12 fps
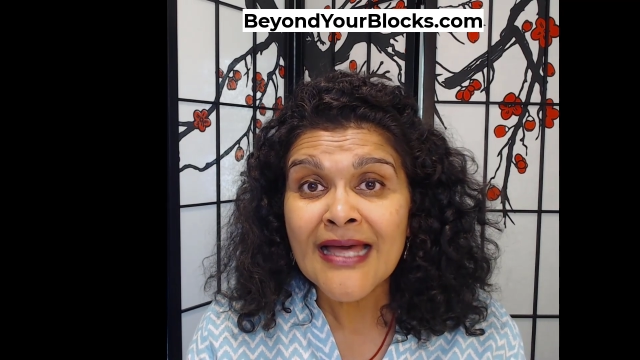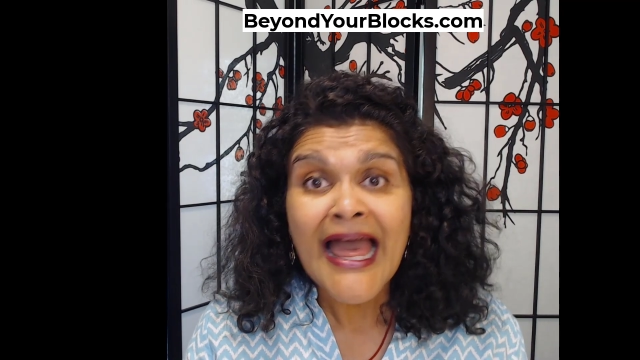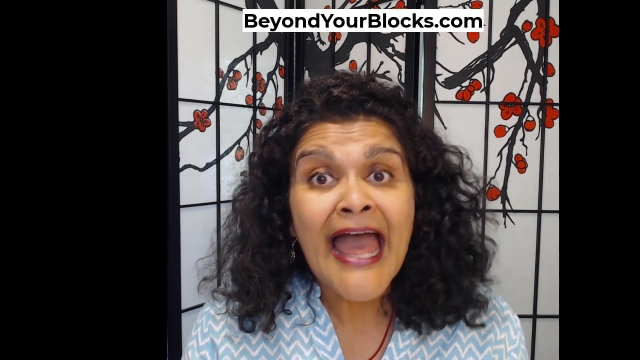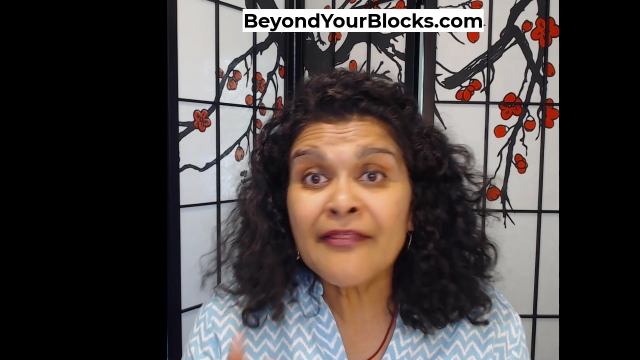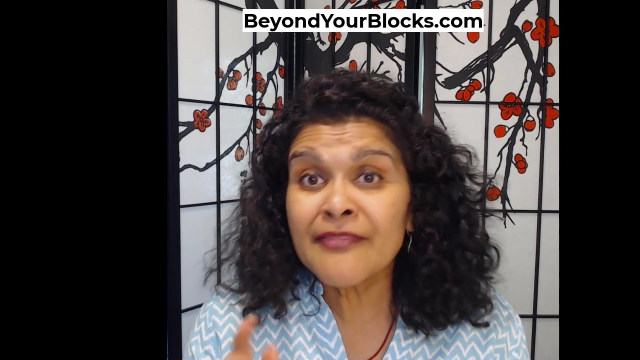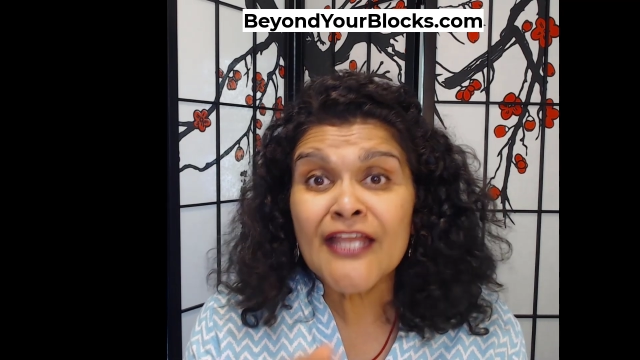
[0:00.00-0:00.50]

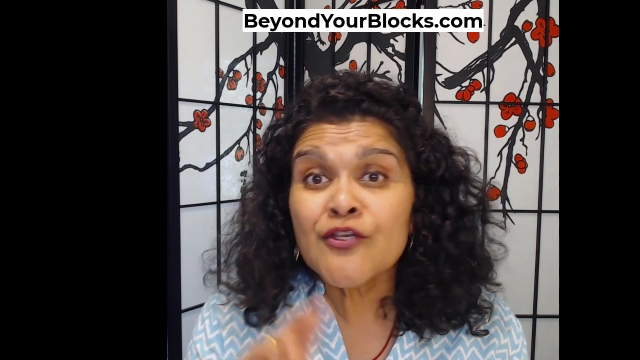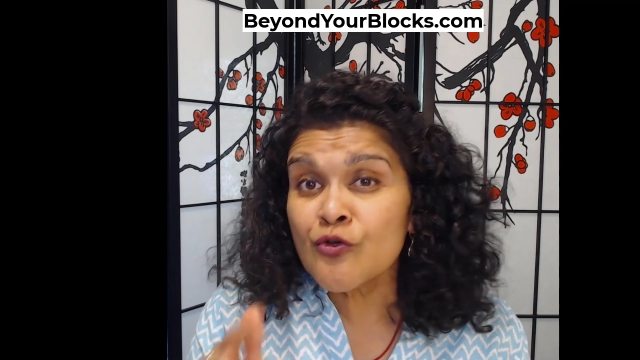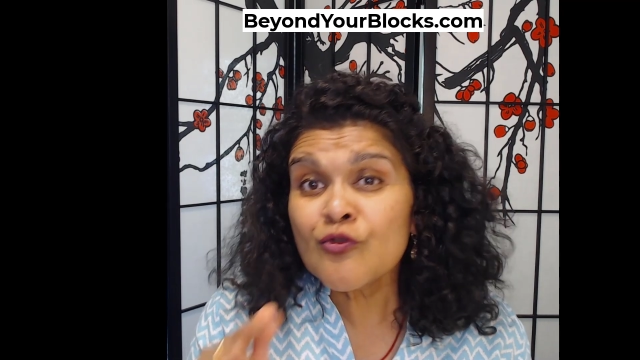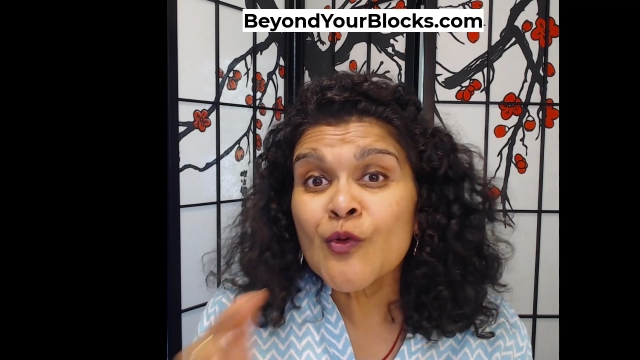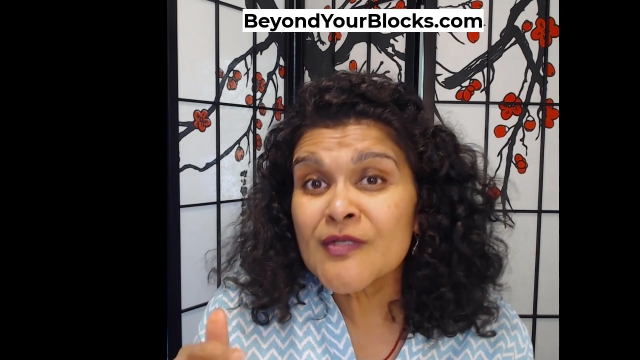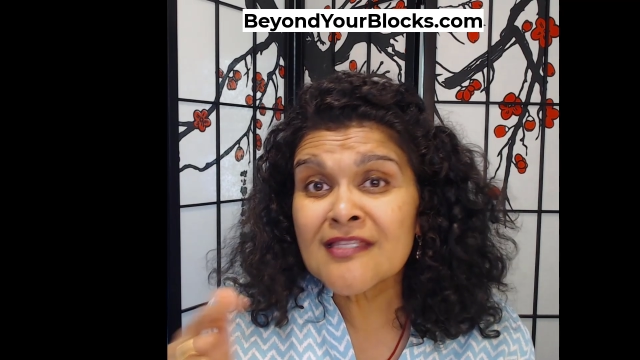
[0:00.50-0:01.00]
And they do
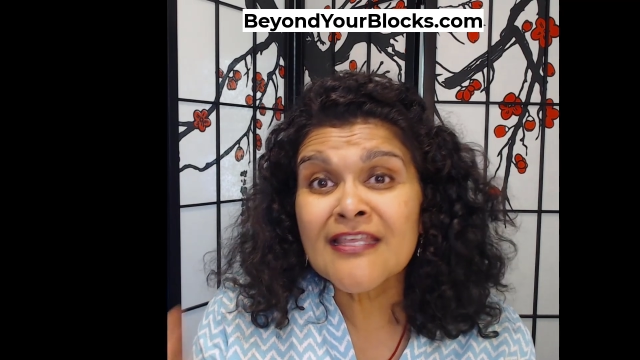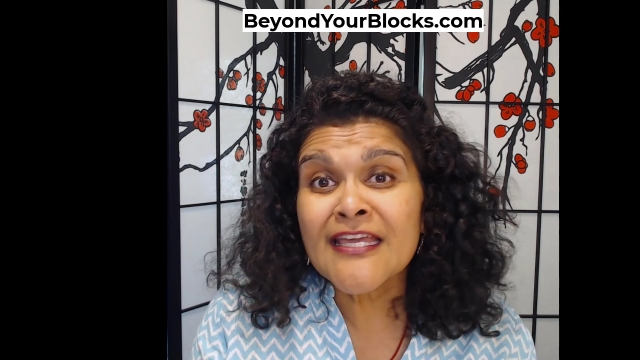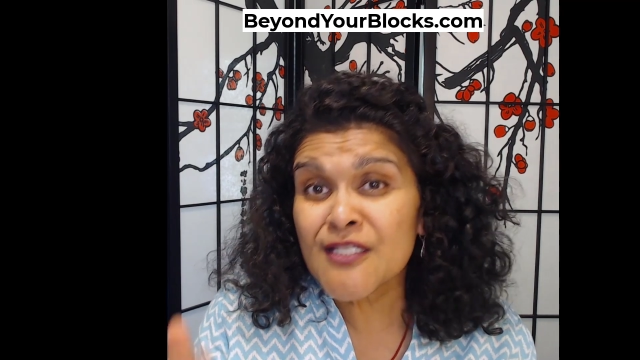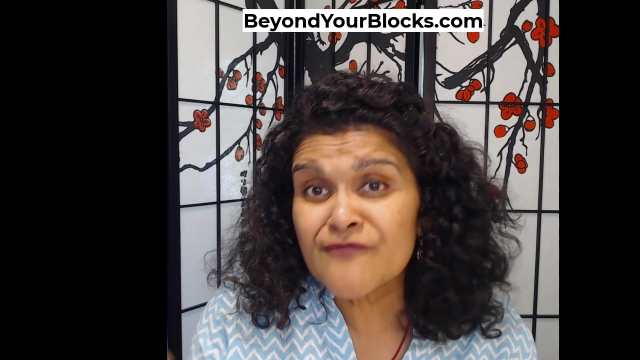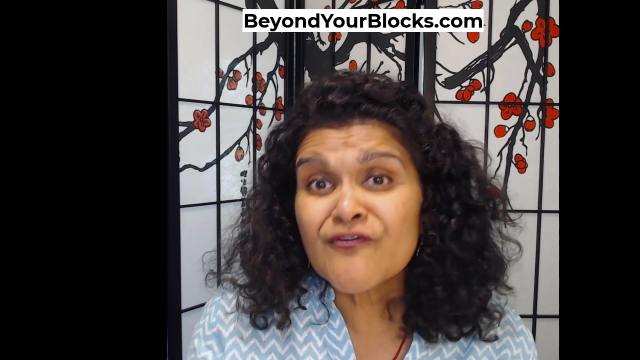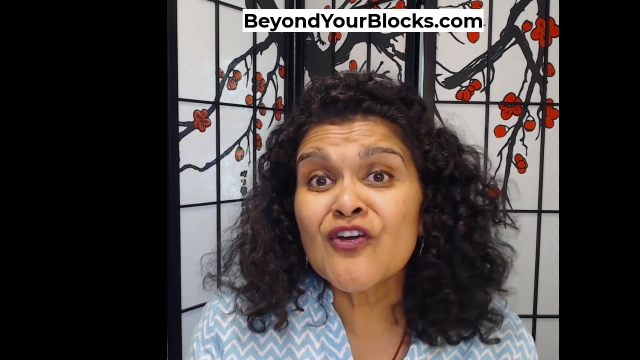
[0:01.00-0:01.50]
those
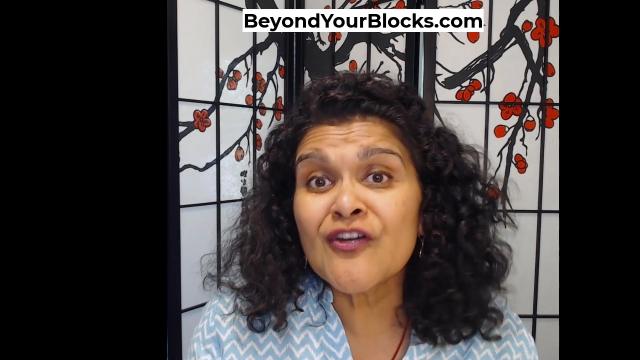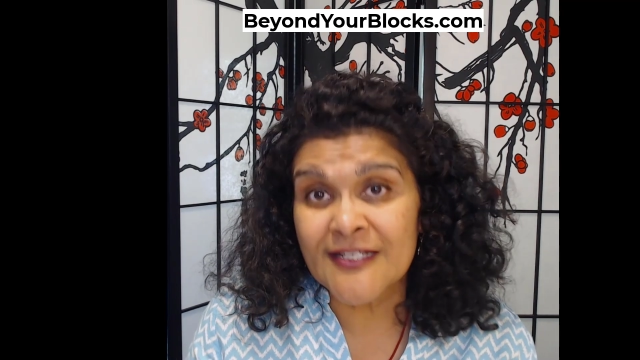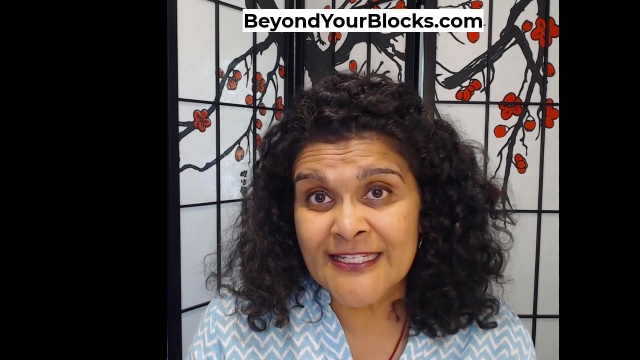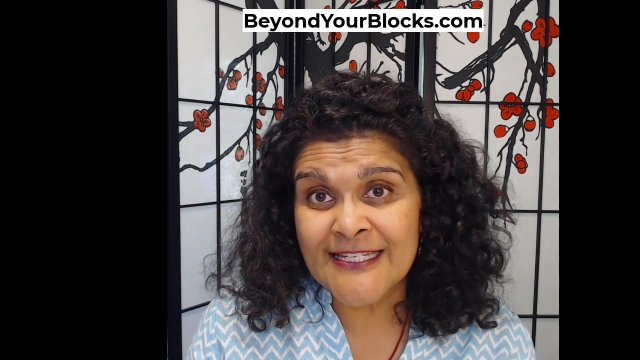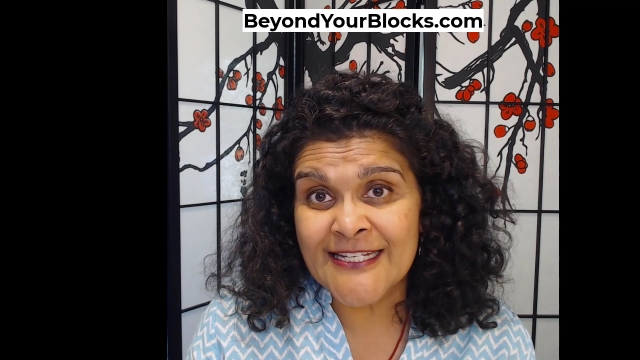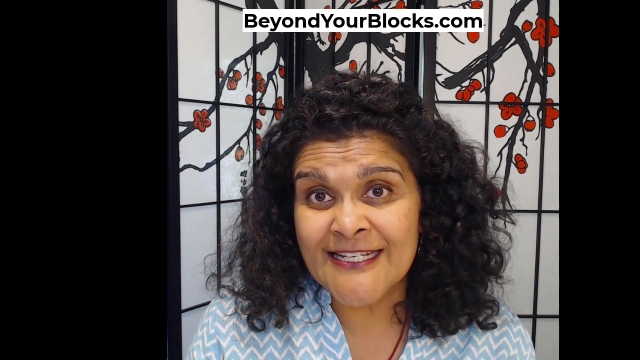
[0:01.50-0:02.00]
things
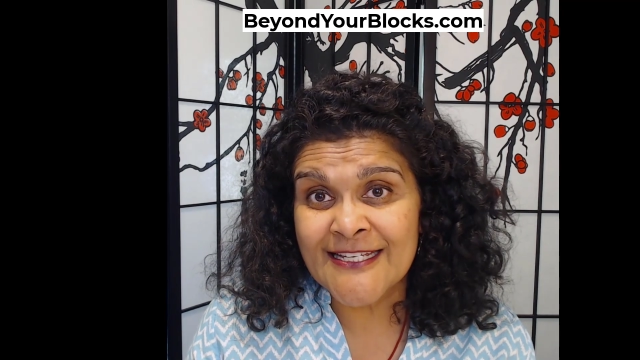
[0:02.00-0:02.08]
first.